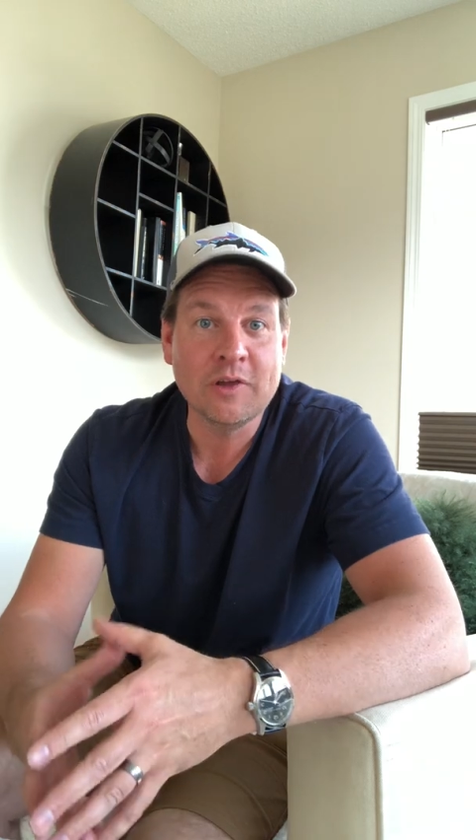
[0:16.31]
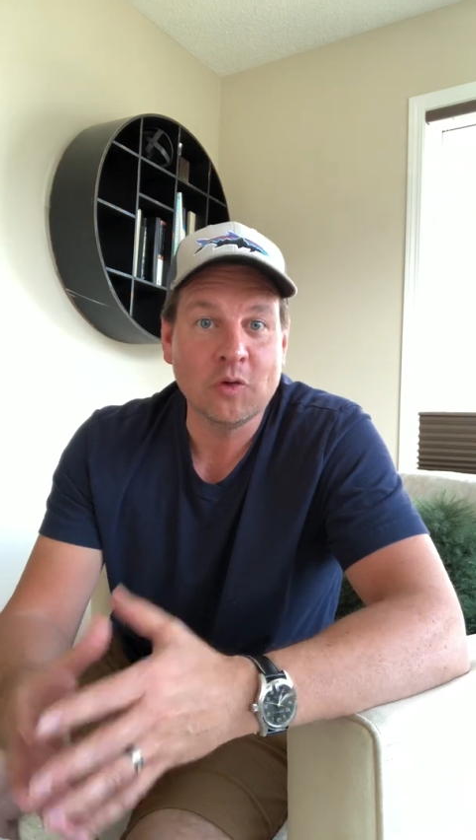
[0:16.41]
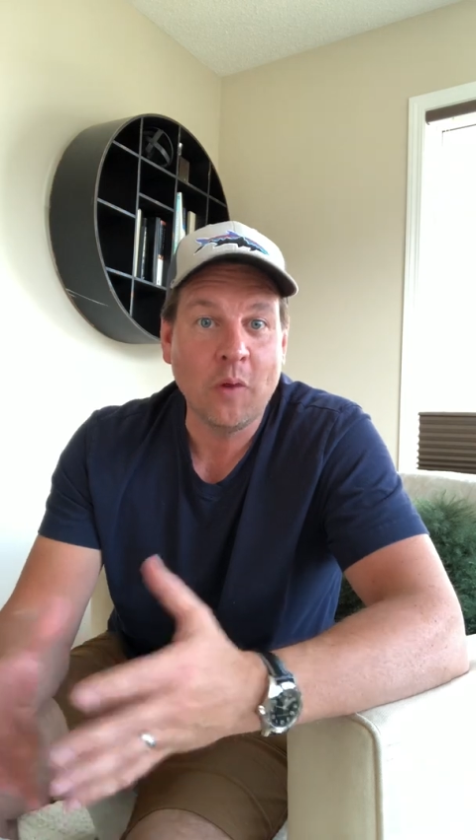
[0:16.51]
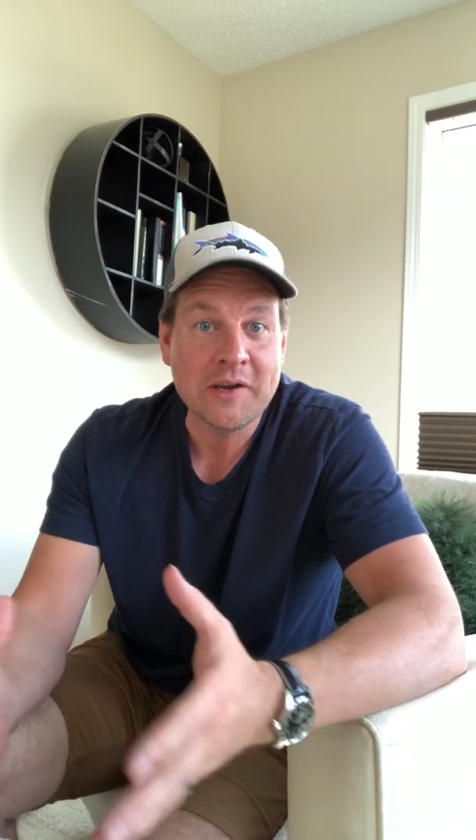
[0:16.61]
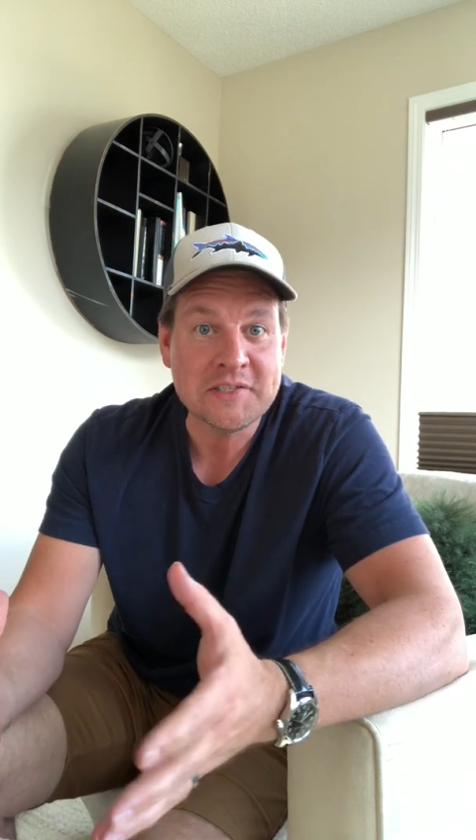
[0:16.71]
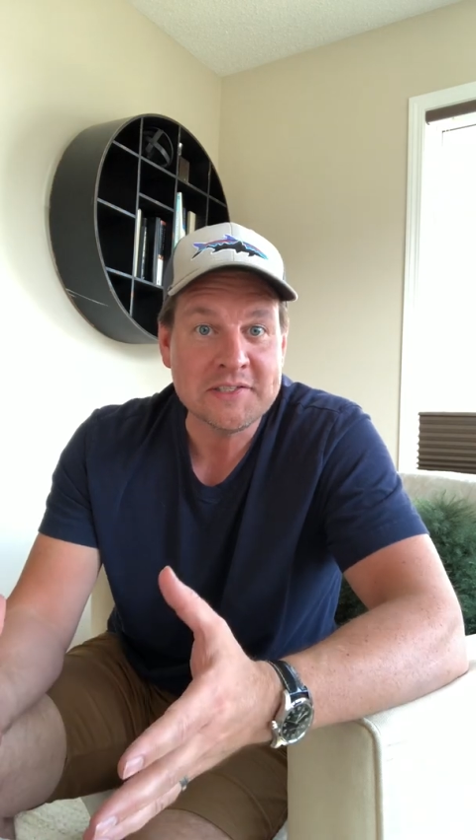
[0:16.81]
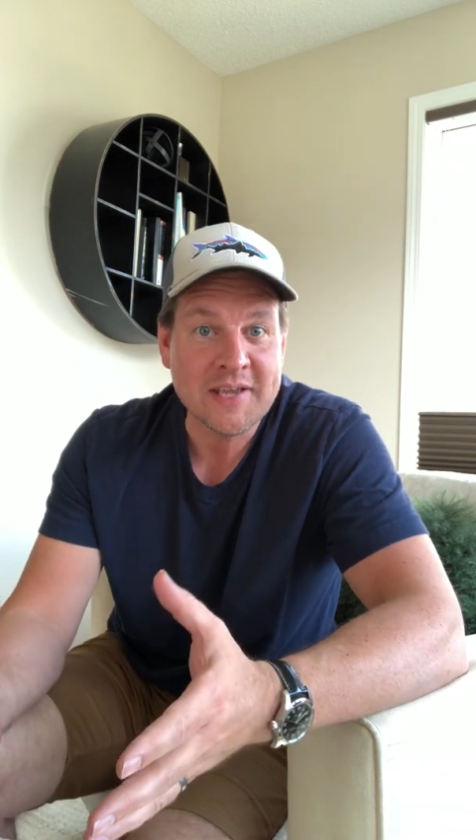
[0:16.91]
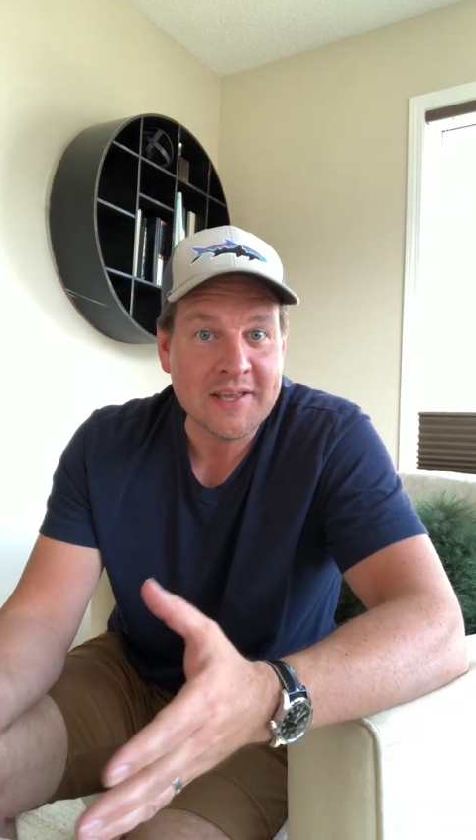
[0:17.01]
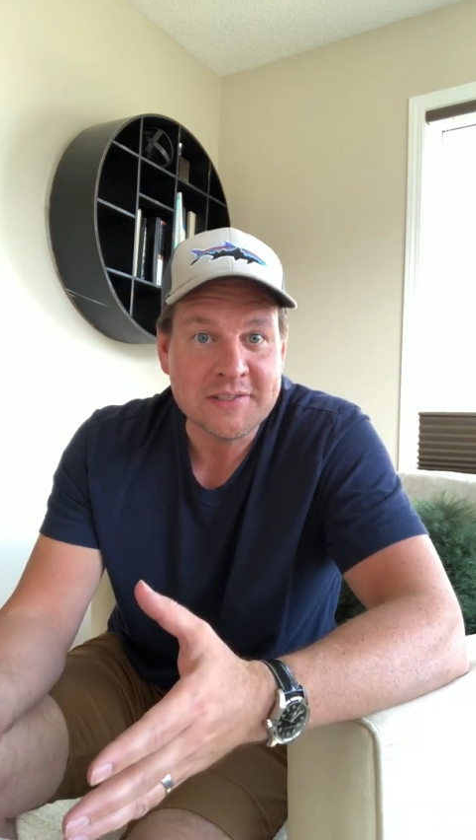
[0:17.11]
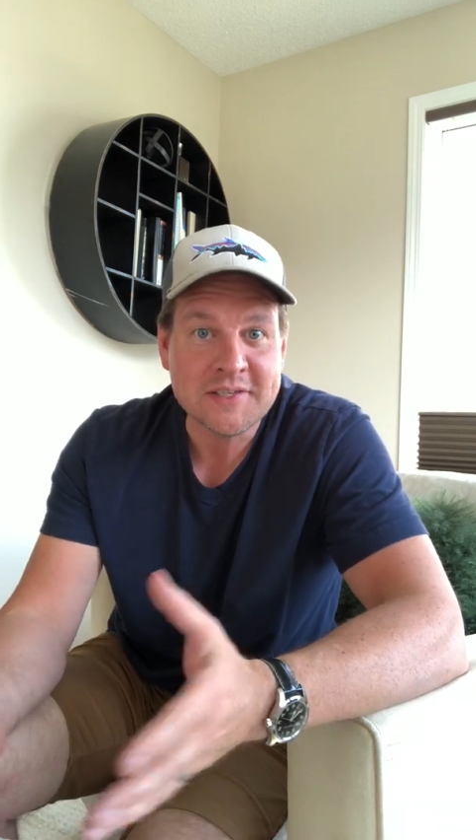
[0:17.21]
not quite as
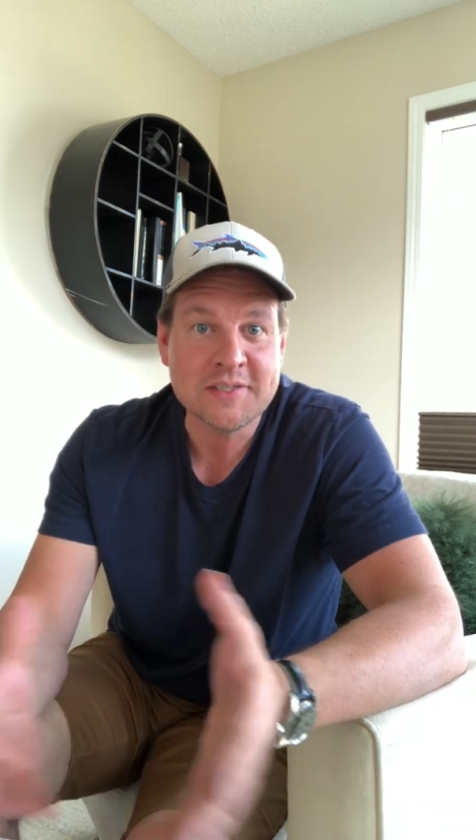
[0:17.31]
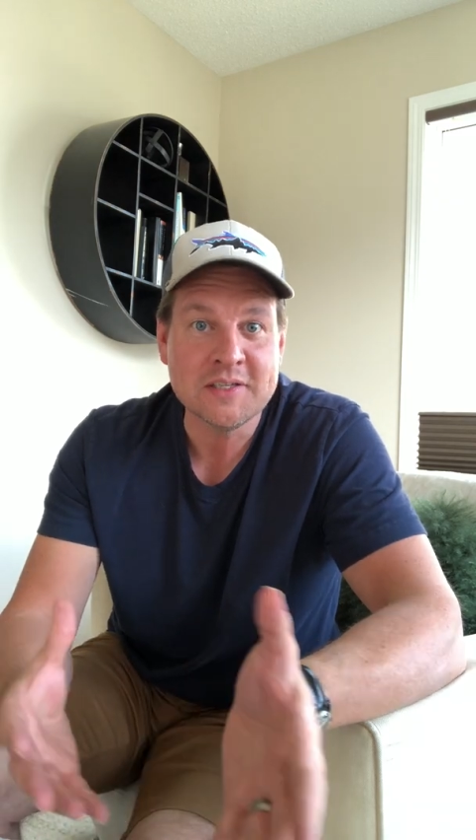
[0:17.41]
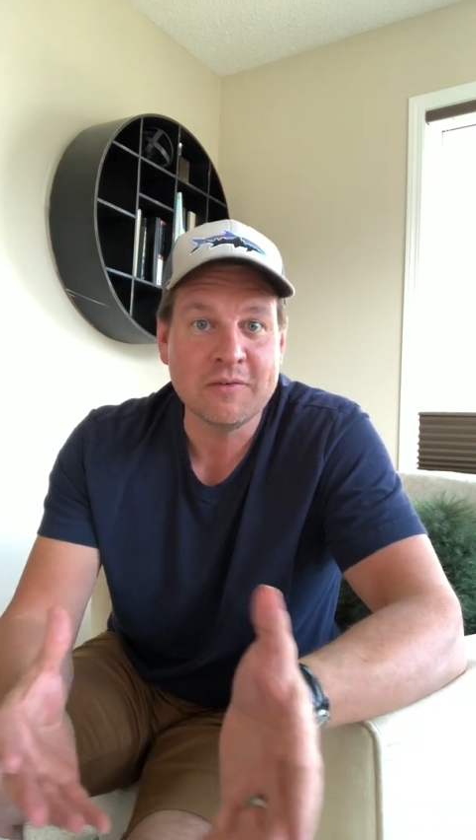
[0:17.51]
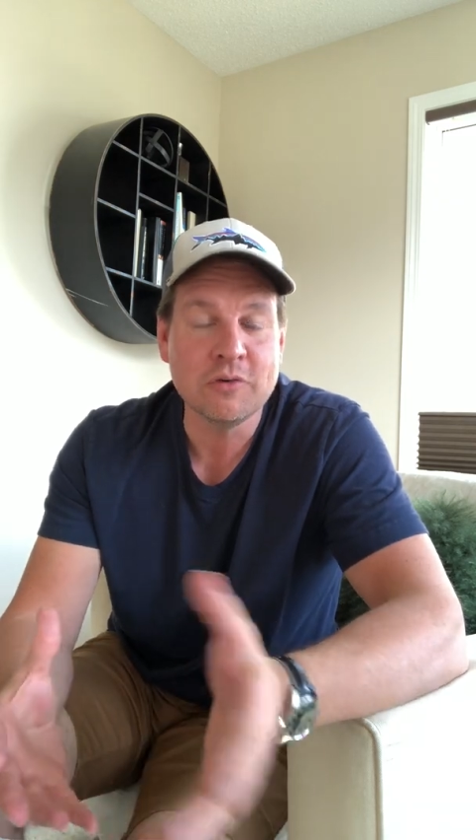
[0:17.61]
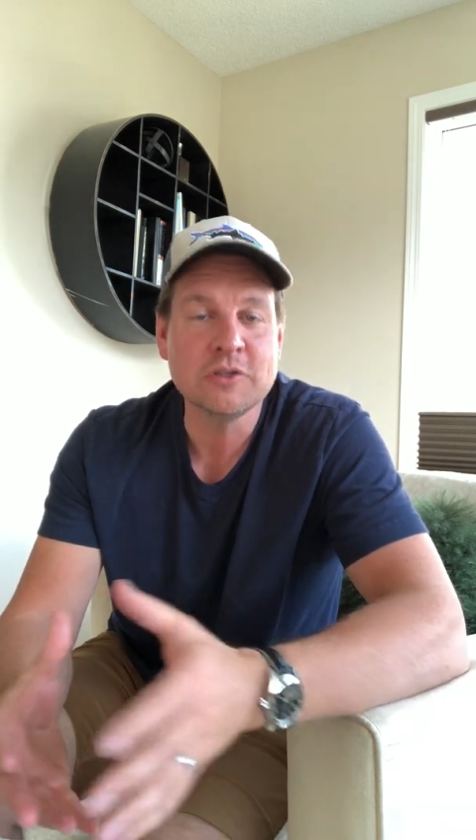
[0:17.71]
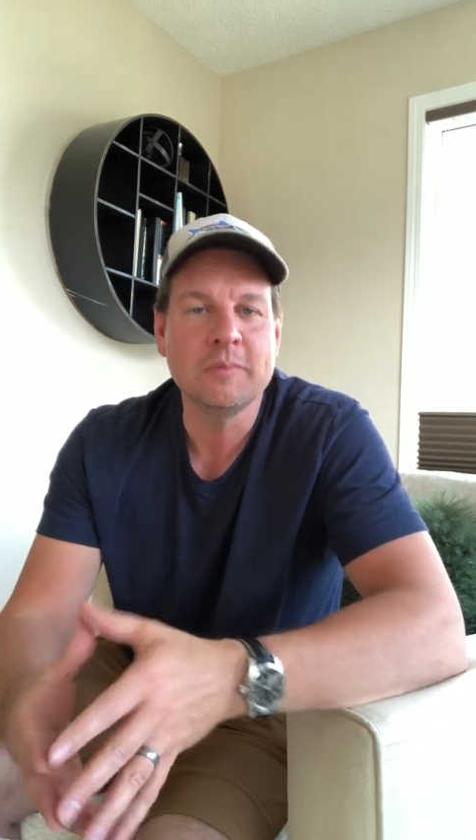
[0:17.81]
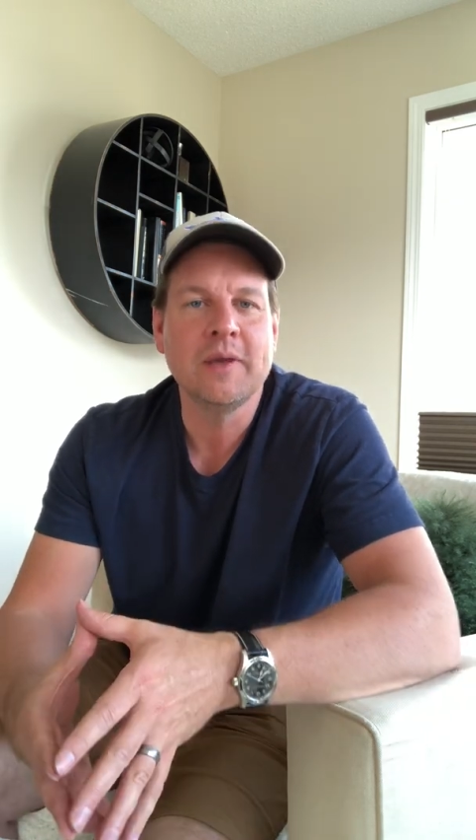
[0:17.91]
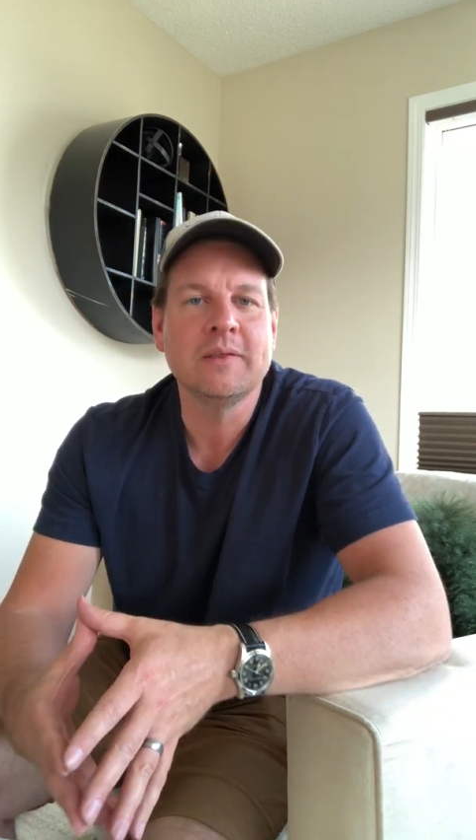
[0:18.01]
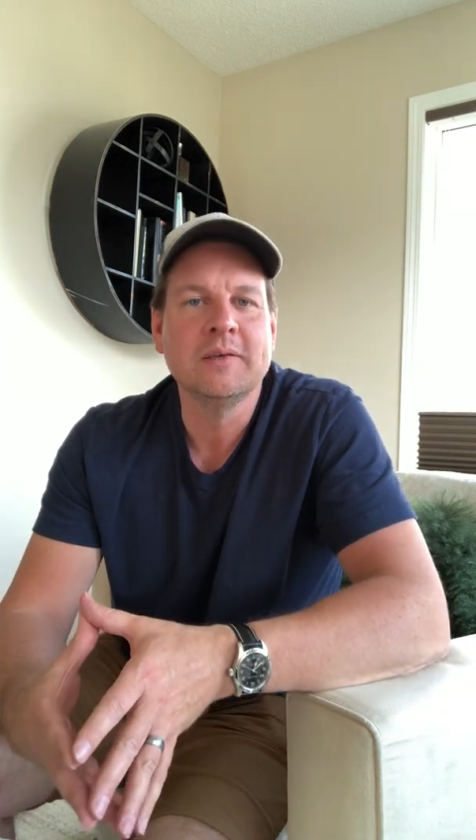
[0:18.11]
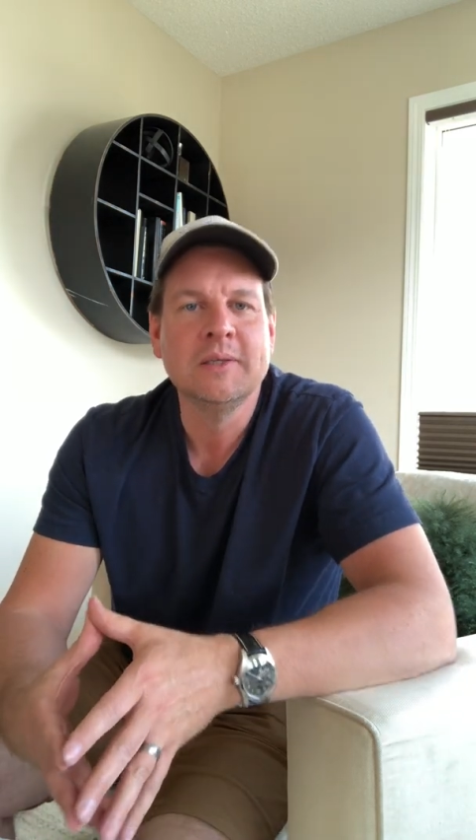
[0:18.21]
intense as the devotional
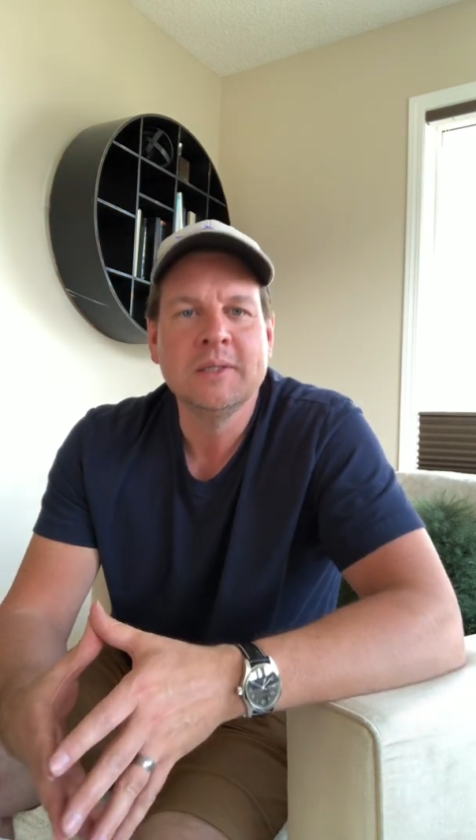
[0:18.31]
method,